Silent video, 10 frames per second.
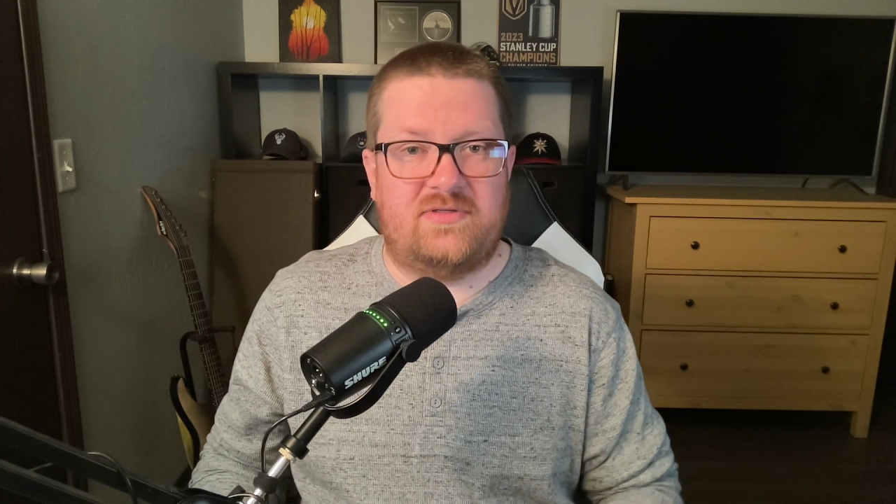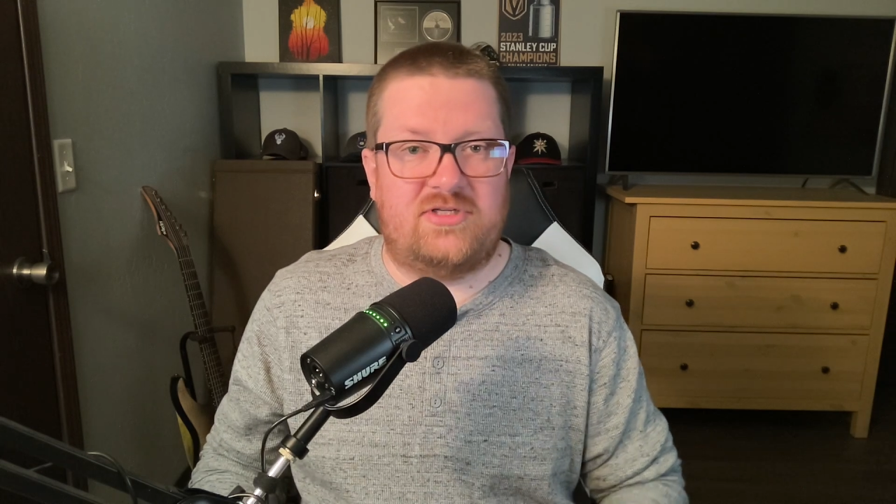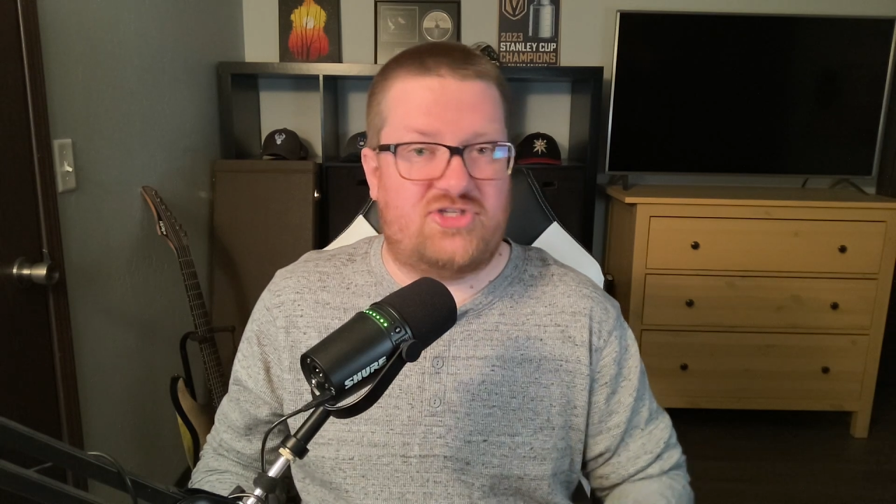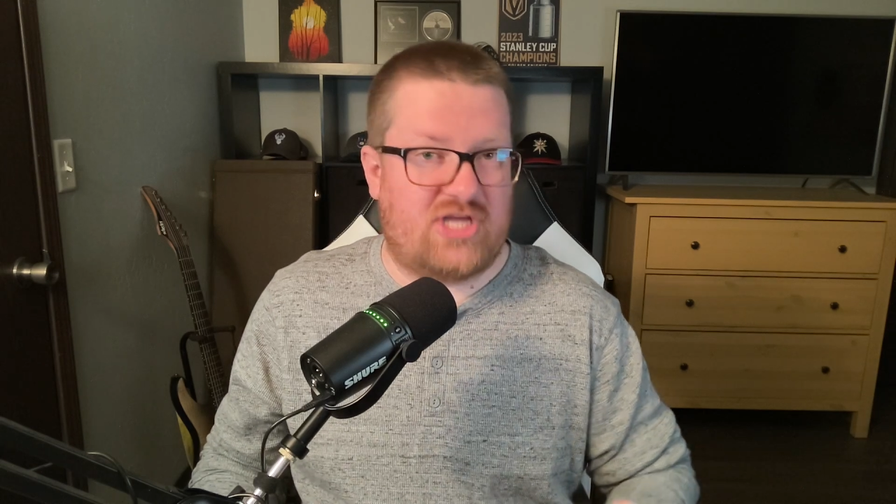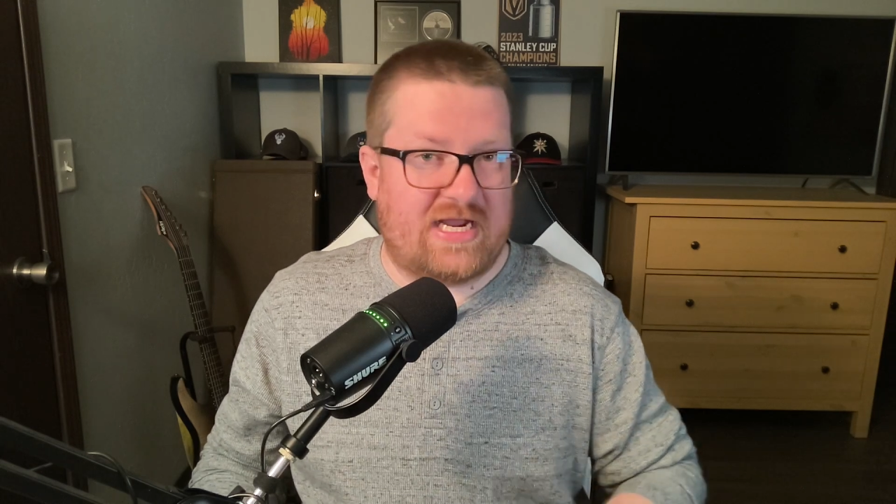
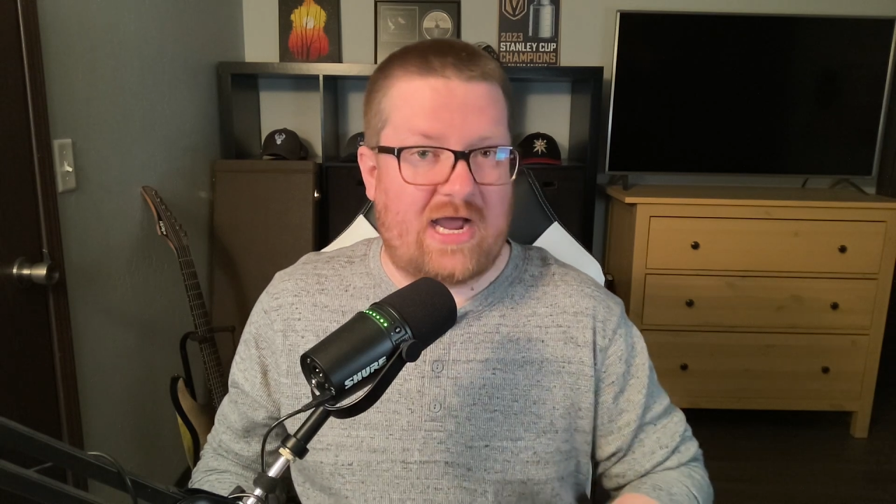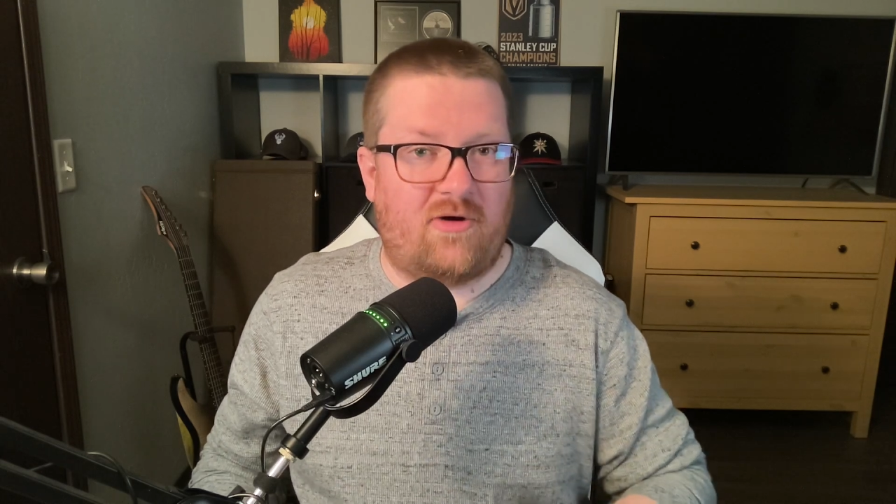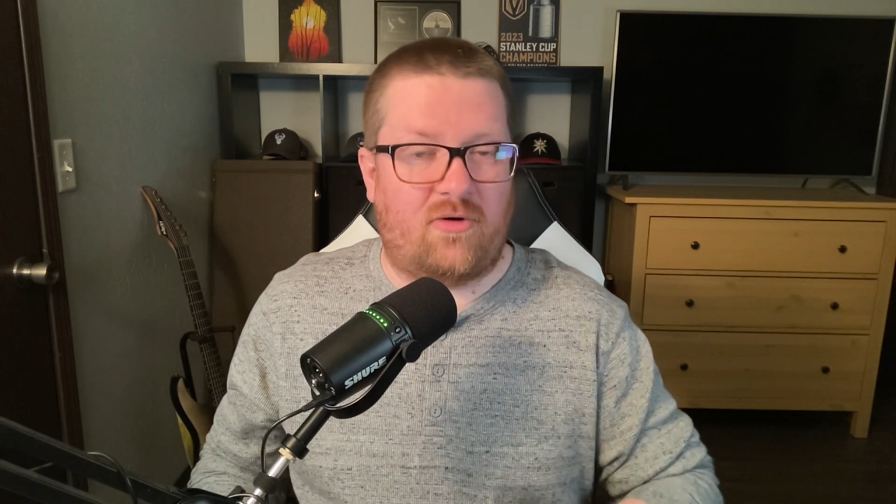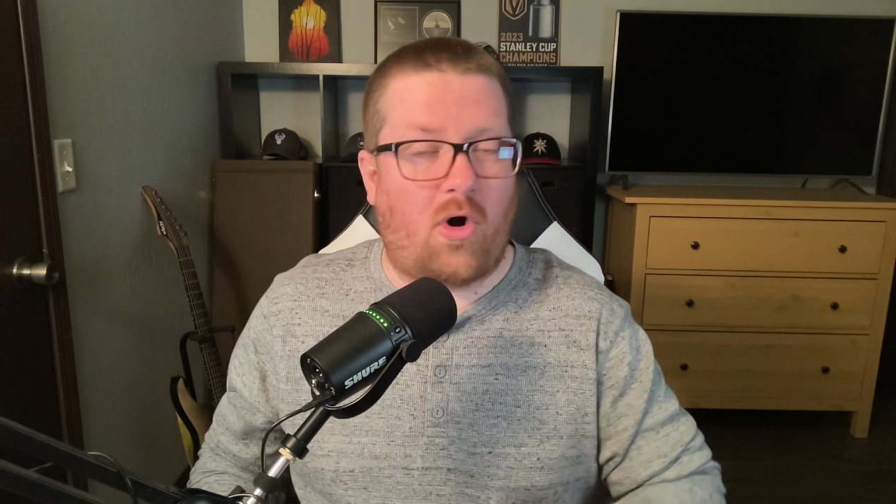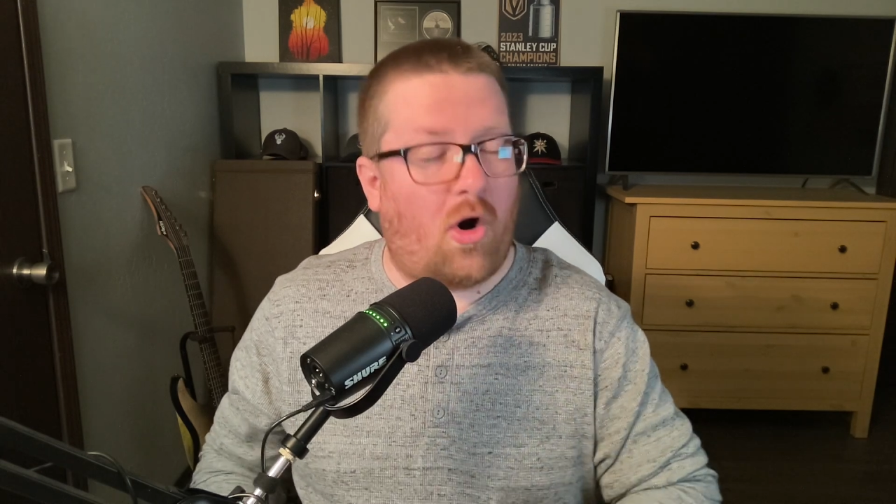to check
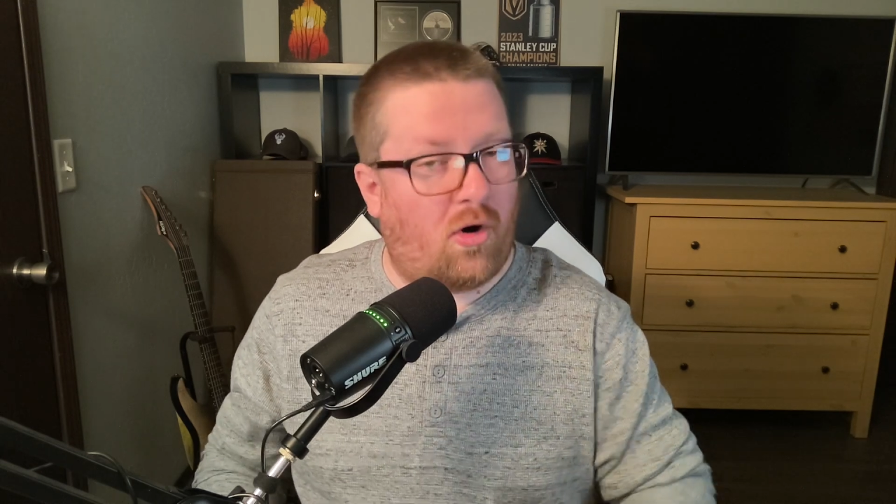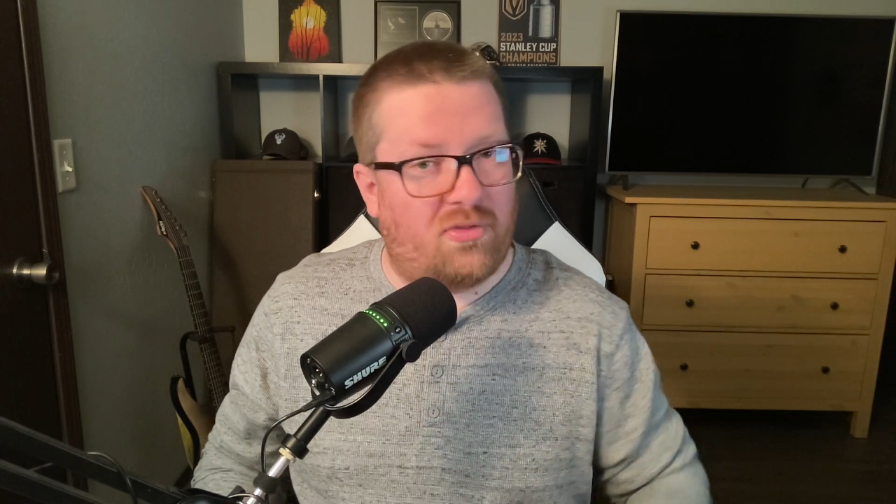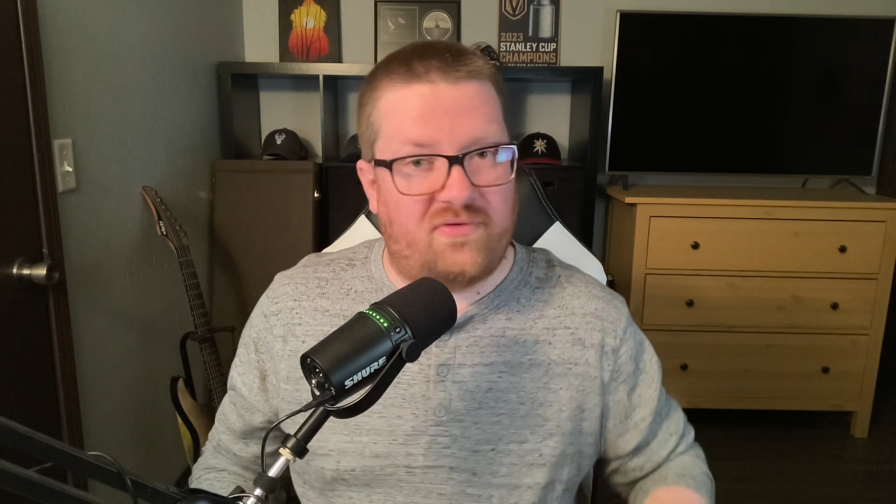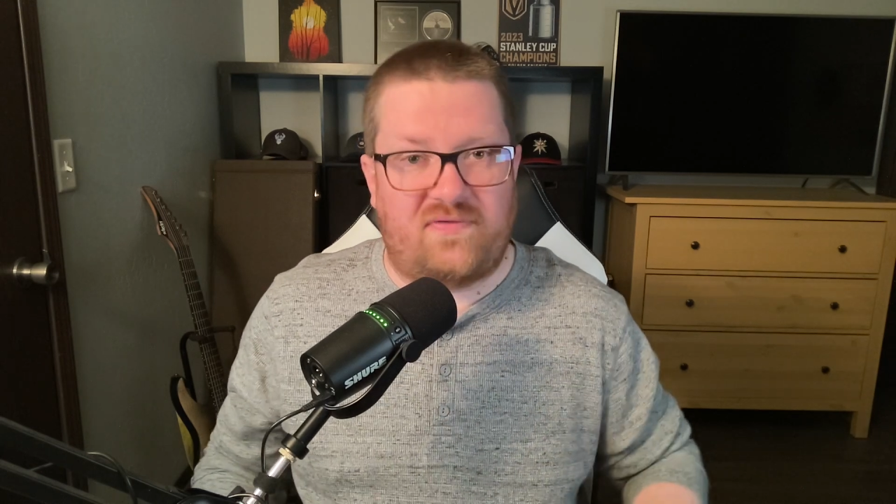out all the